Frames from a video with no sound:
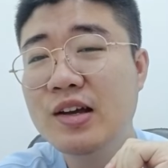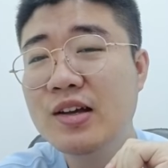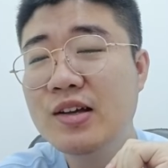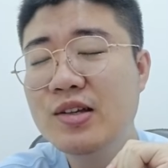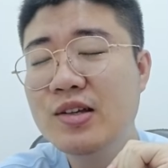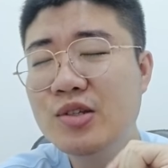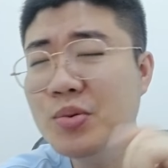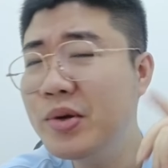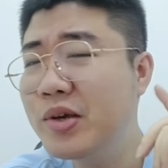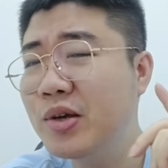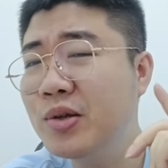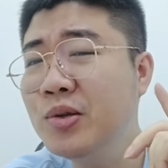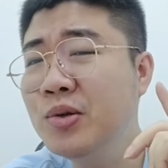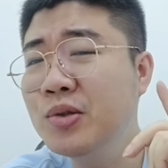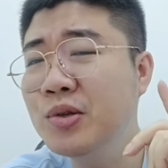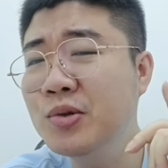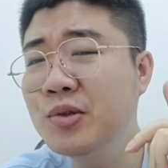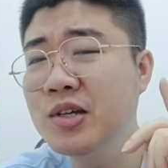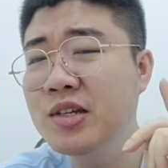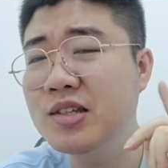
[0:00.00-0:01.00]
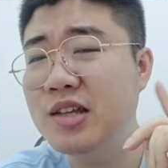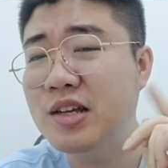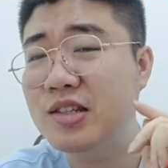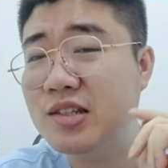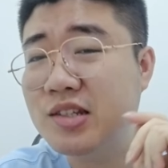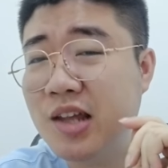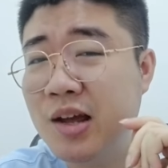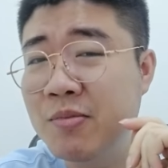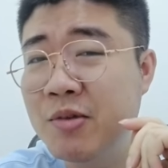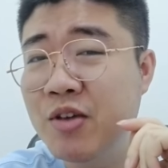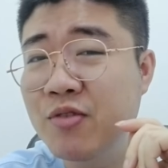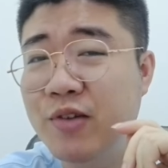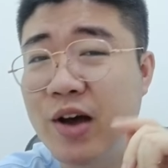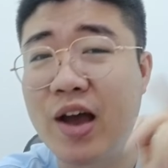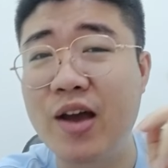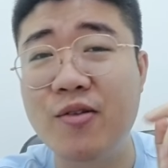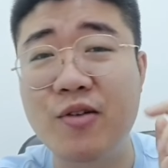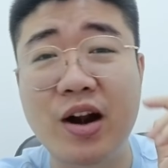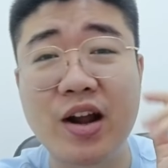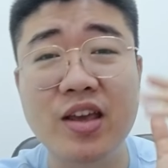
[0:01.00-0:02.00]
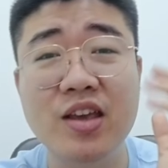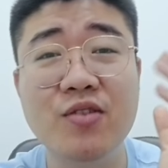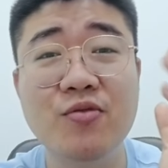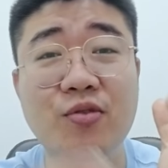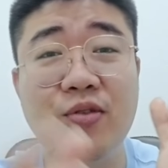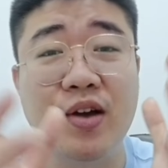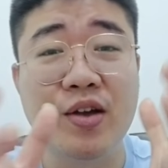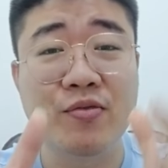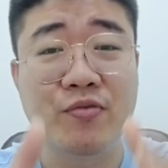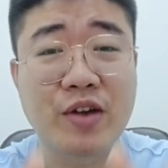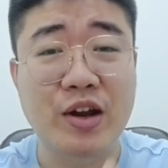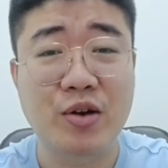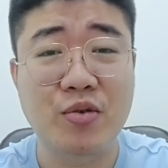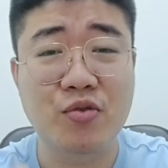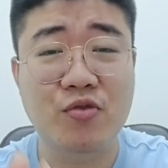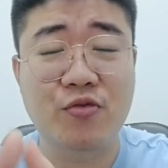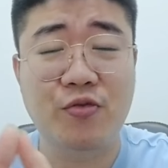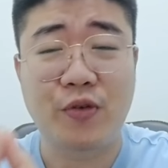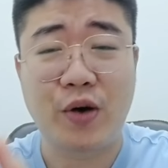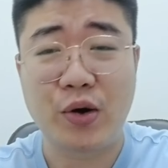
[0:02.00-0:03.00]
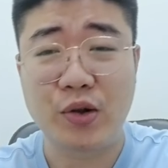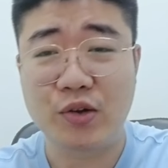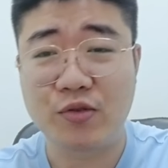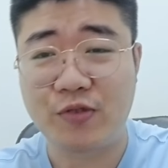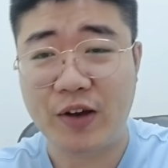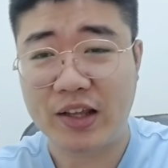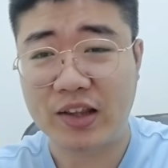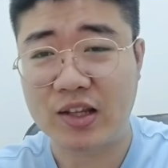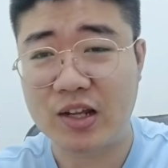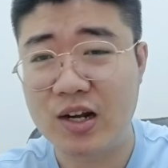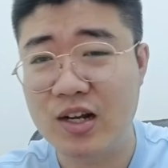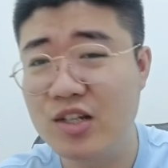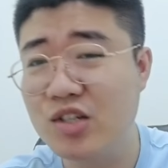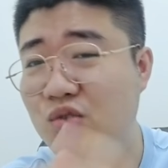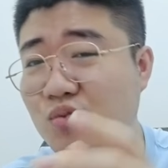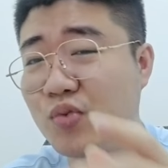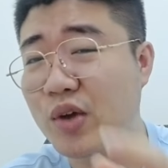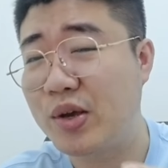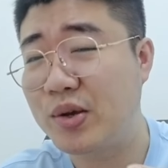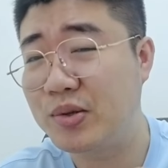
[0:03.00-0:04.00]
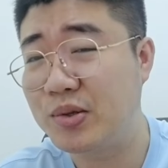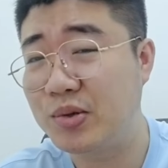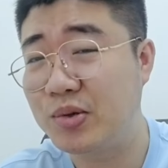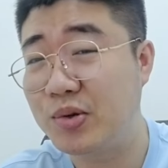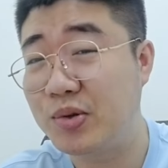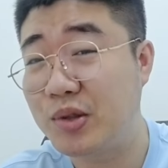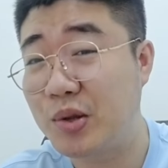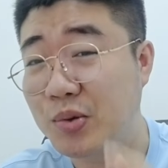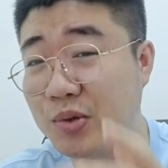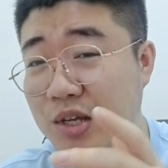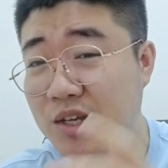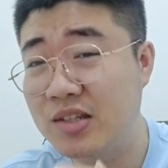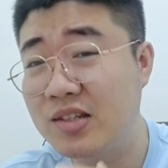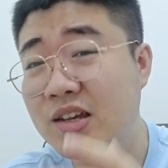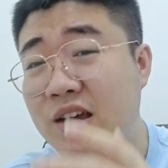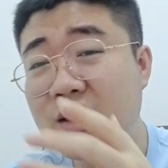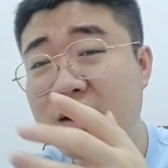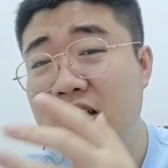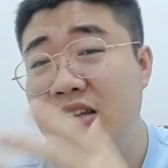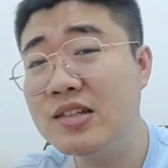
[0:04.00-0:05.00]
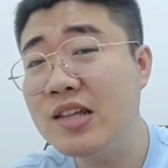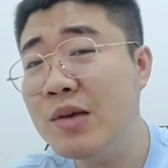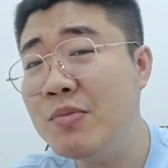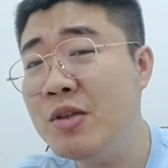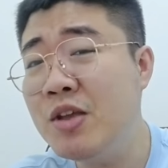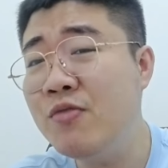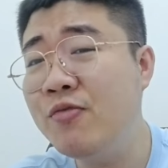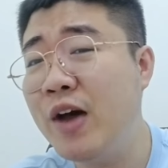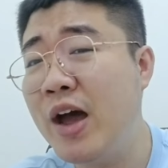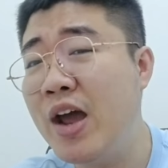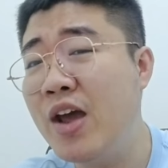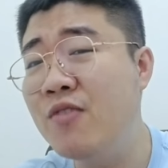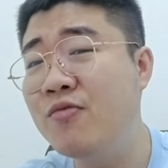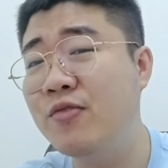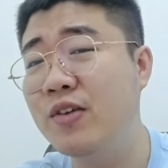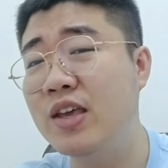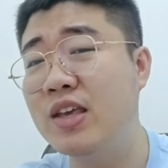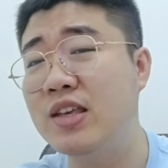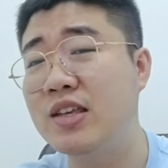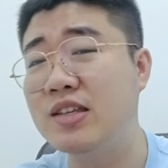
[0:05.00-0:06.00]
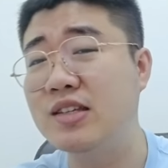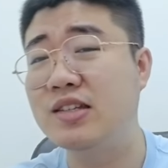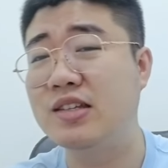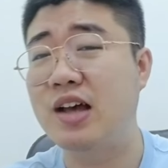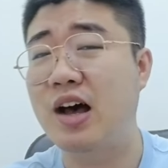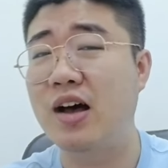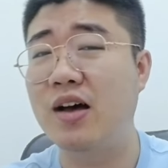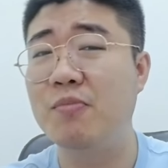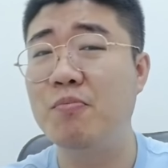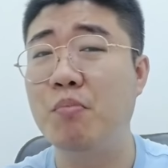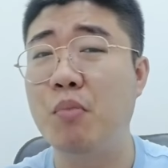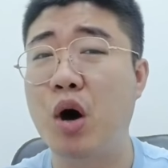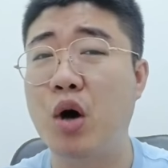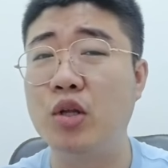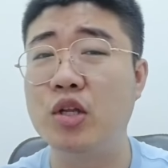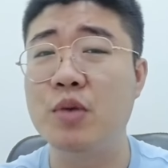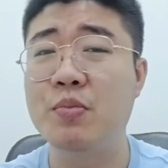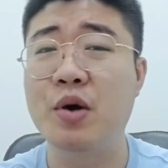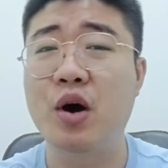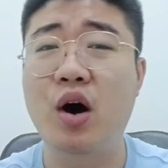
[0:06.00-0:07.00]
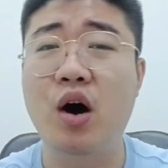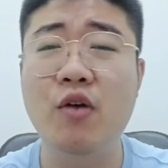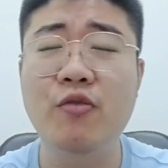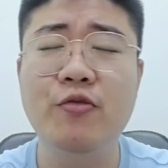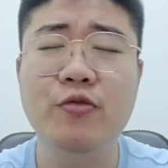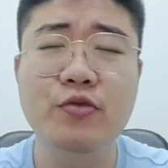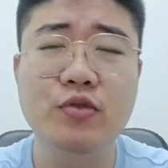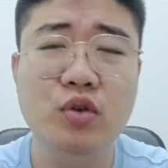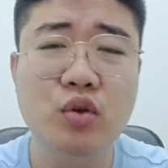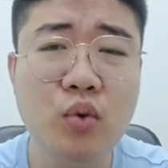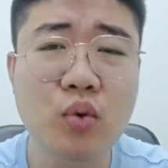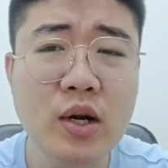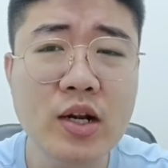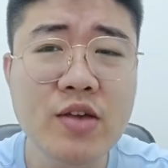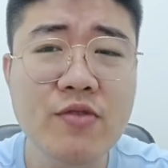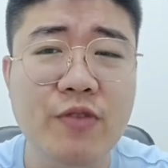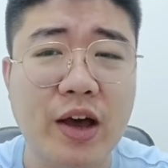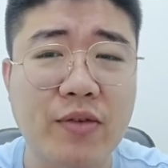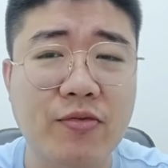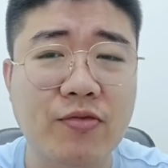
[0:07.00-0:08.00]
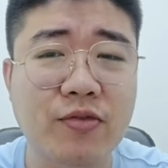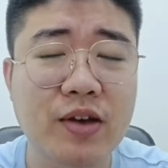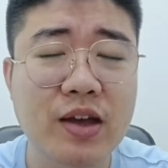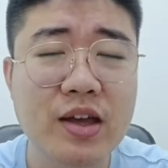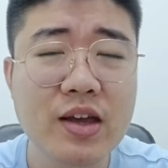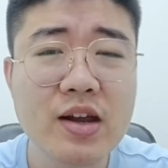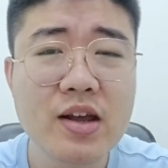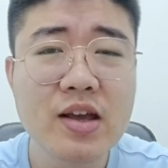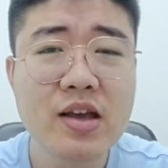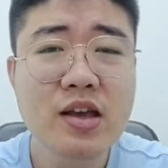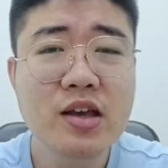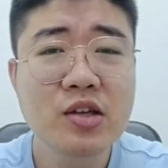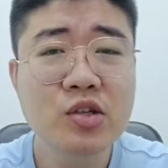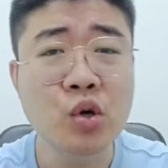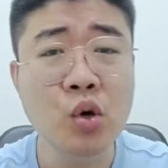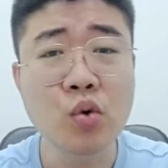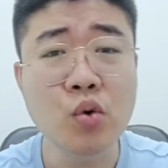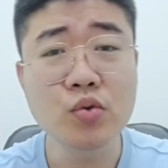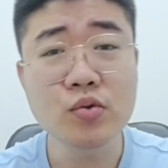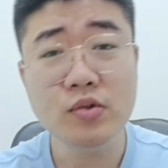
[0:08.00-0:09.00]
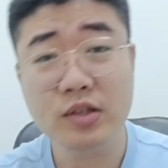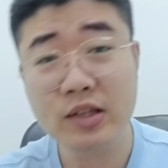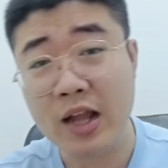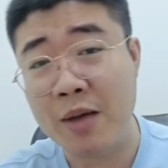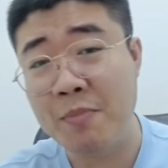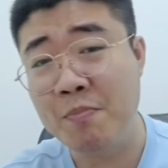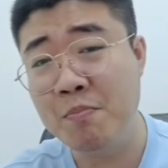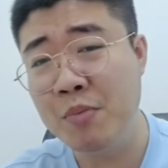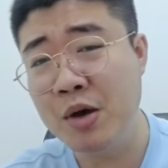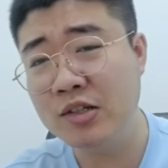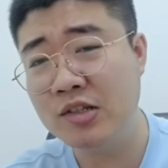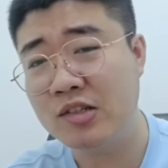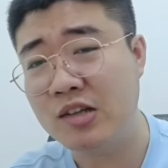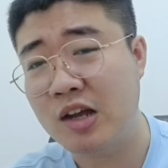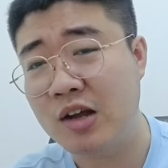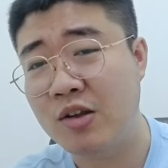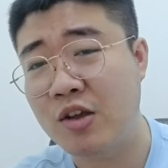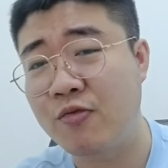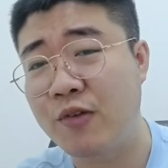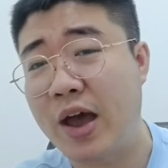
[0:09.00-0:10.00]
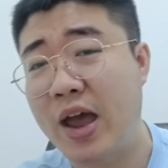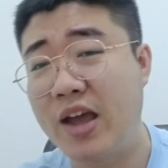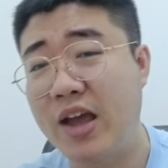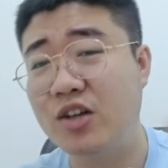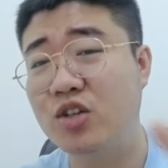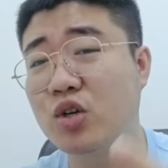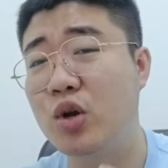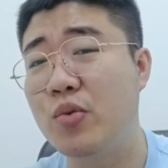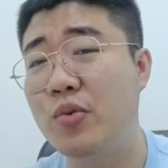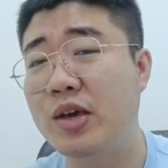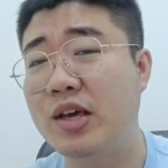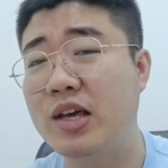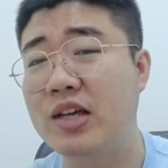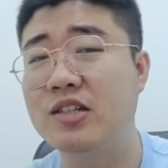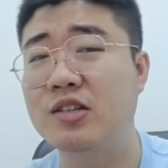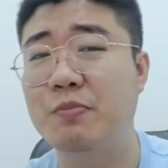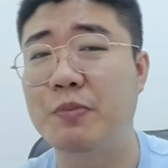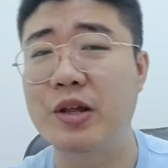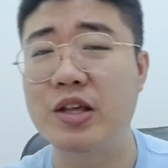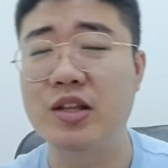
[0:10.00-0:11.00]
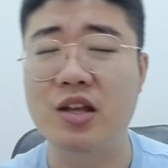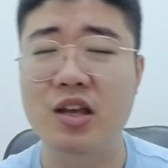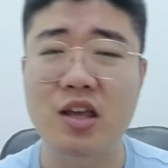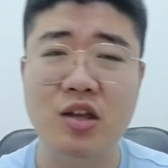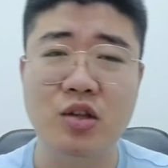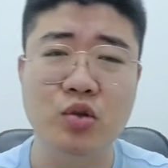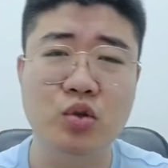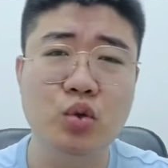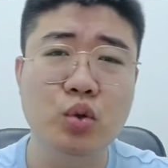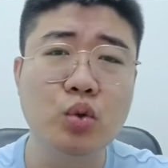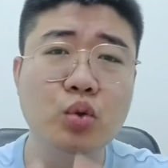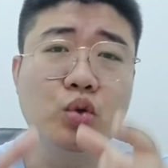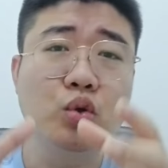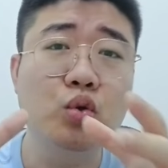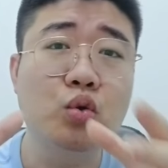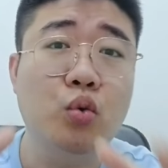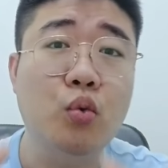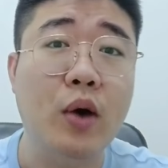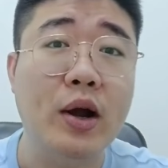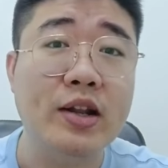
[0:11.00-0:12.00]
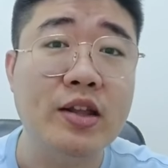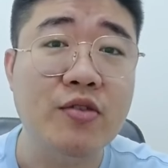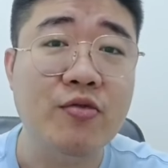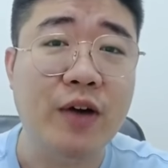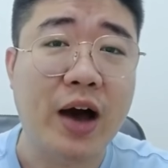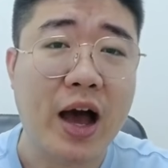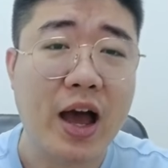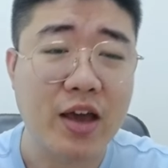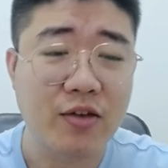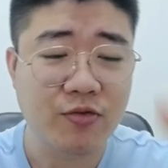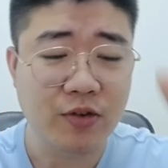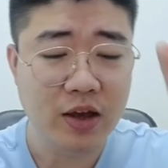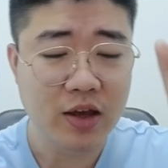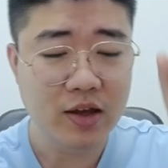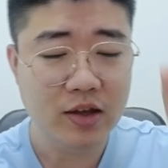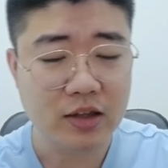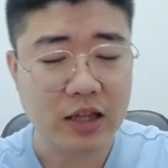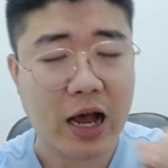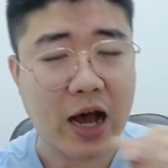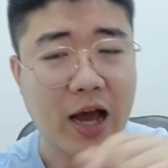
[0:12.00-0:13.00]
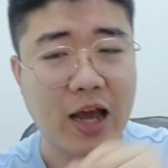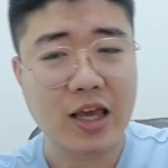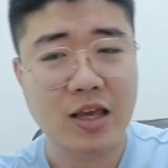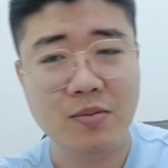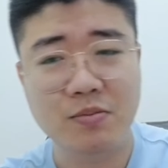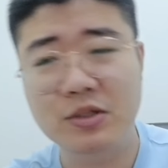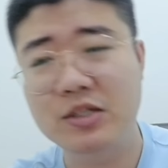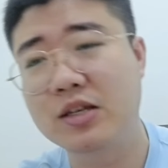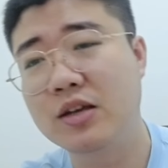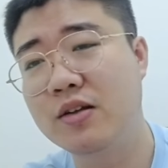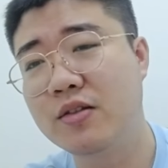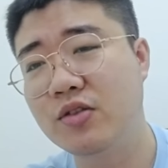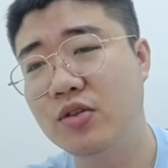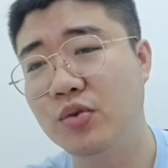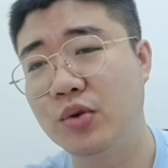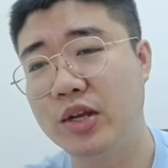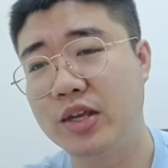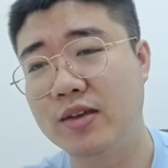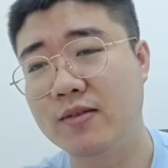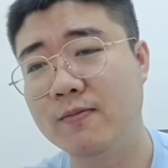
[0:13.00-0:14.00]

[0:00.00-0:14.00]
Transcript: So we're going to notice that 75, right, if when we look for the factors, we're going to notice 75 is a multiple of 25. So number 75, actually we can split it into 25 times 3.